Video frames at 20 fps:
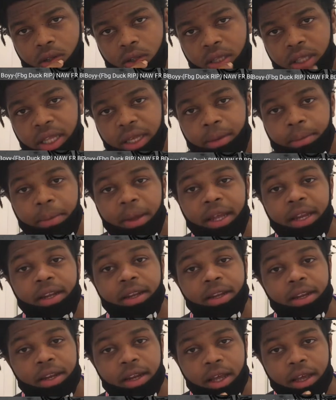Think better
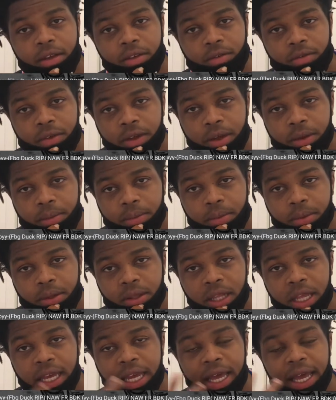than that, you feel me?
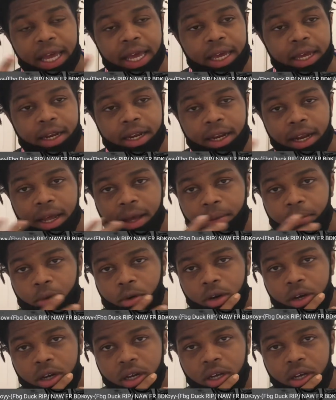Think ahead of that,
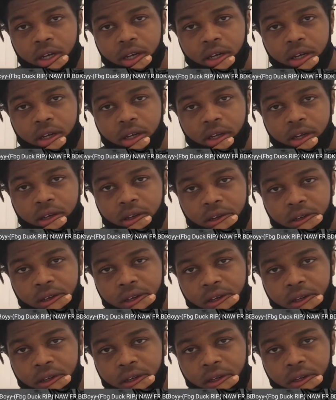bro.
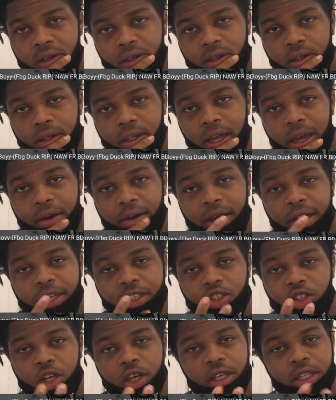Y'all gotta
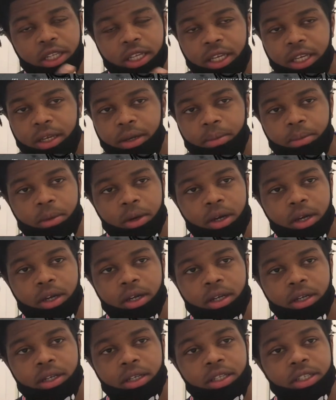start thinking,
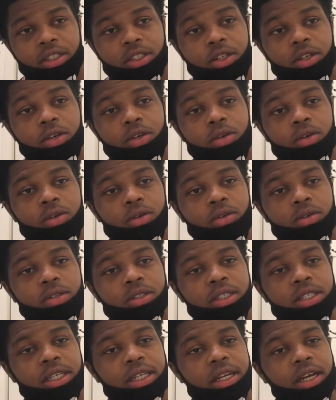bro. This dude
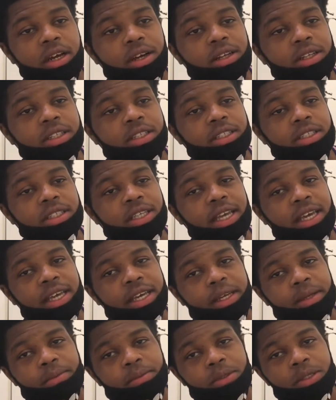saying all these
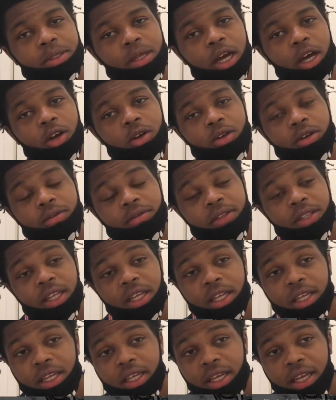names, I don't even
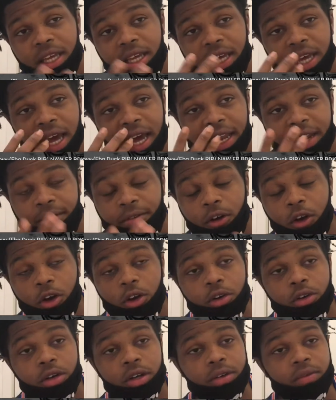think, I never
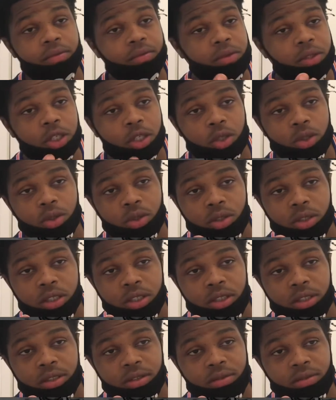heard of him though.
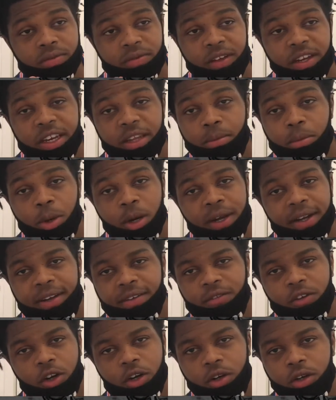The Fyndee Boyy, I
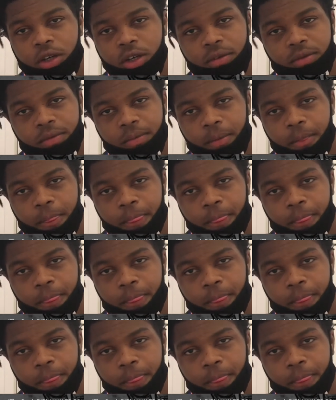never heard of him.